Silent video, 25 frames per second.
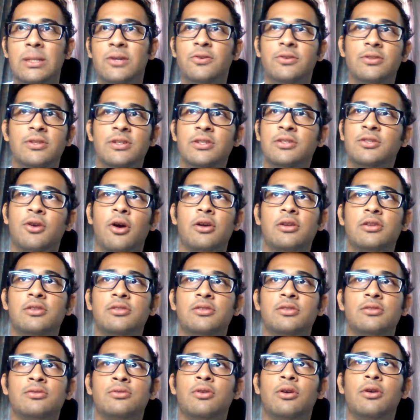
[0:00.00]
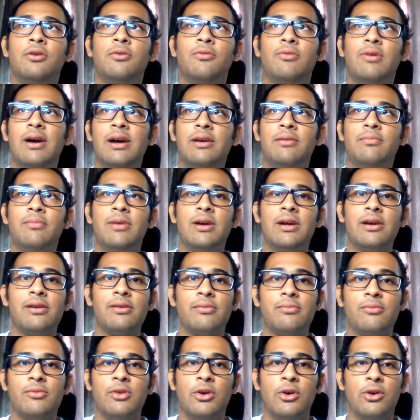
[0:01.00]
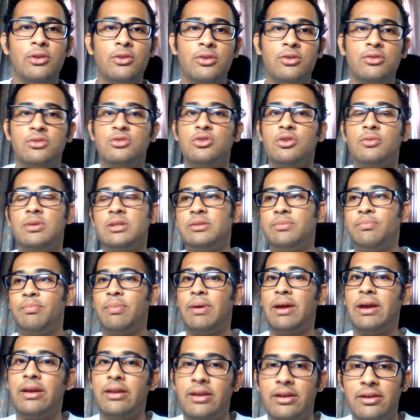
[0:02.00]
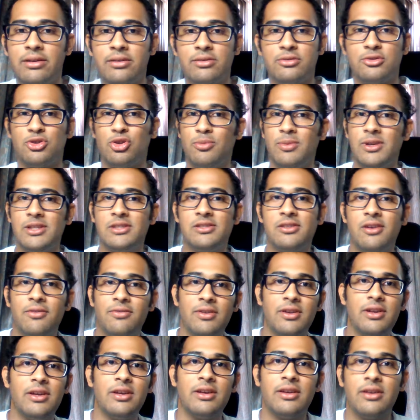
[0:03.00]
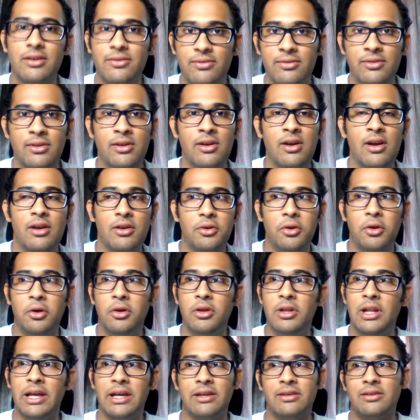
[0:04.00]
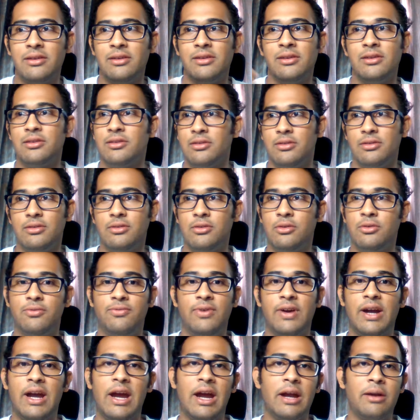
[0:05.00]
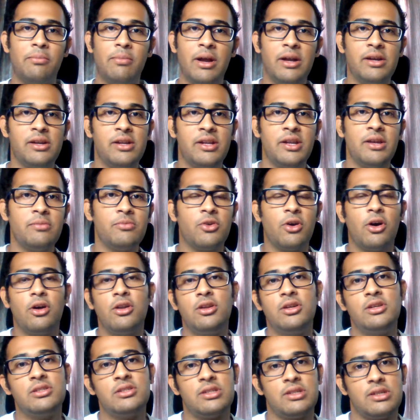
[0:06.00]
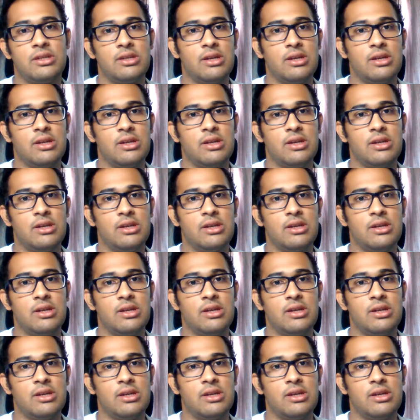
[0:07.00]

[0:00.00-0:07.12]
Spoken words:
this college is good. Why am I going through so much pain and so much suffering? Like, forget my dream college.